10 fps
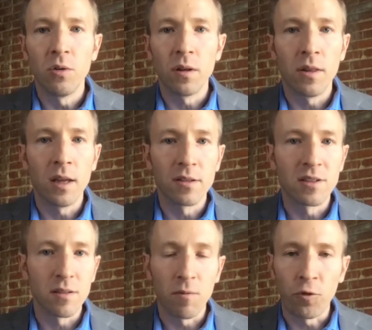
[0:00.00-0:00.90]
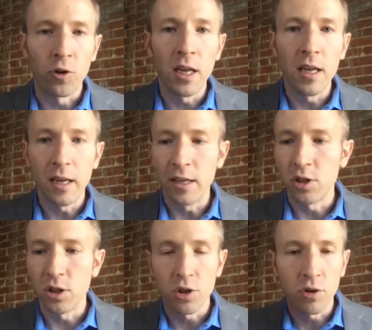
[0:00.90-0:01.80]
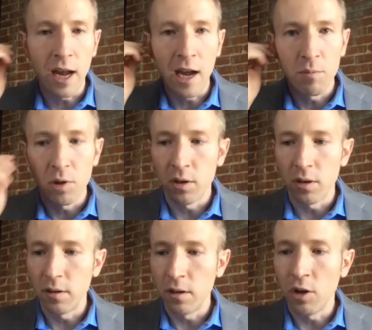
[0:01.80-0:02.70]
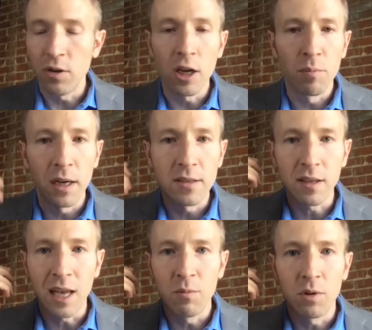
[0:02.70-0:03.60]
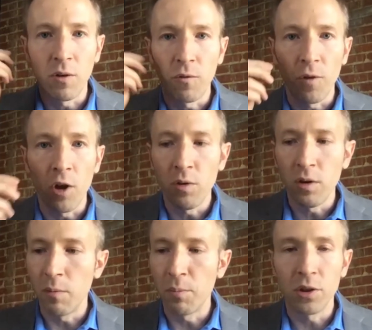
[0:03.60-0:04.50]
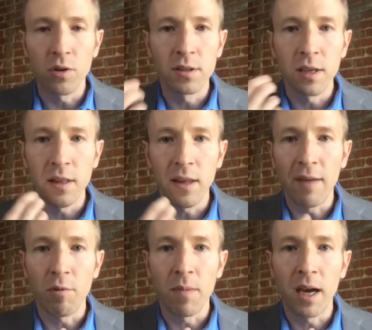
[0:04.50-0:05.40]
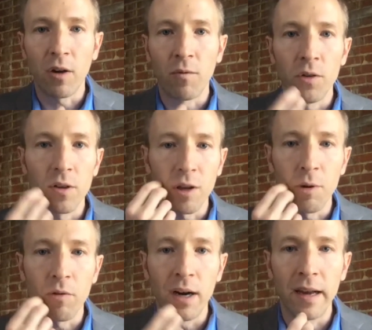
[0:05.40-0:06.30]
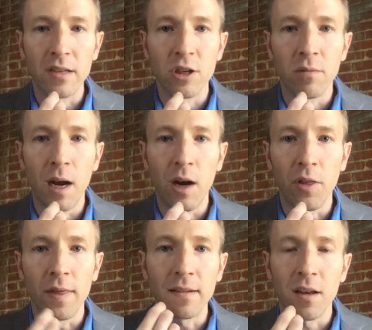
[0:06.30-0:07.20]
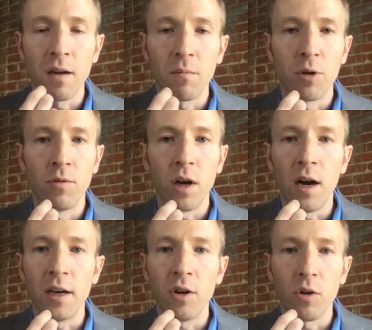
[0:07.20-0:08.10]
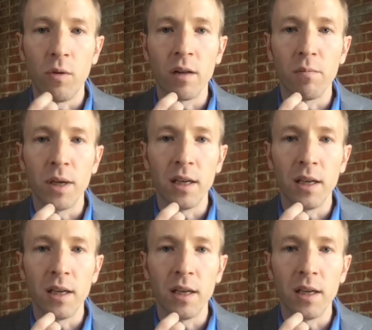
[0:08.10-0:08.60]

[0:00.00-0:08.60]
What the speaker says: that's free is just to grab your earbuds that came with your phone and put those in. They have a microphone that's going to be right next to your mouth, and that's going to improve your audio quite a bit.